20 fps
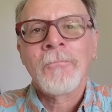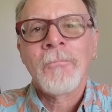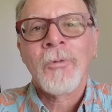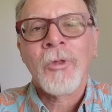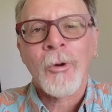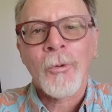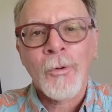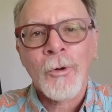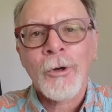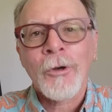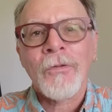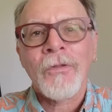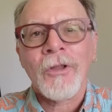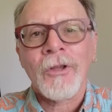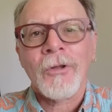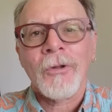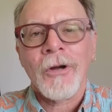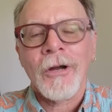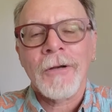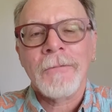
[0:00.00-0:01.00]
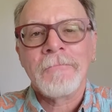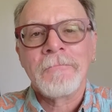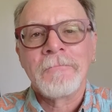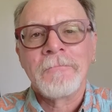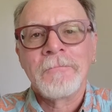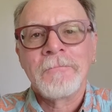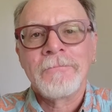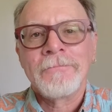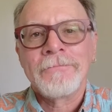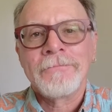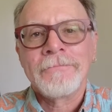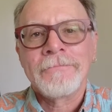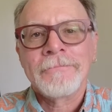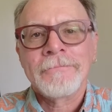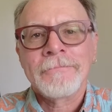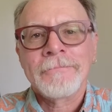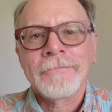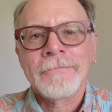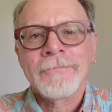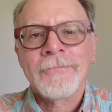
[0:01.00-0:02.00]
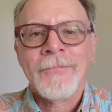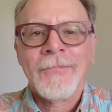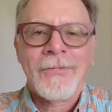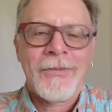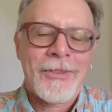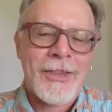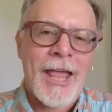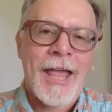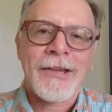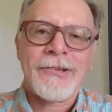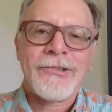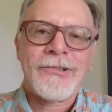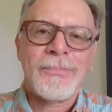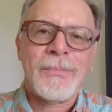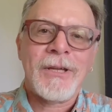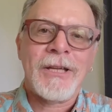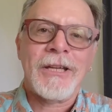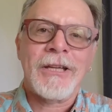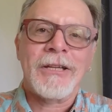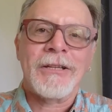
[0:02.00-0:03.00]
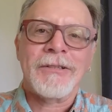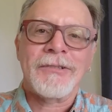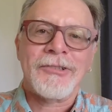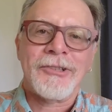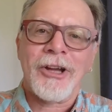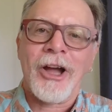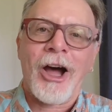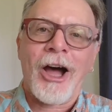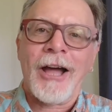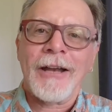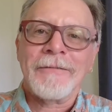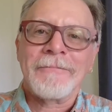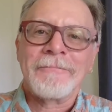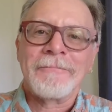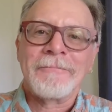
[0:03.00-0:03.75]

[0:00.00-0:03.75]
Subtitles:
The word of the Lord. Thanks be to God.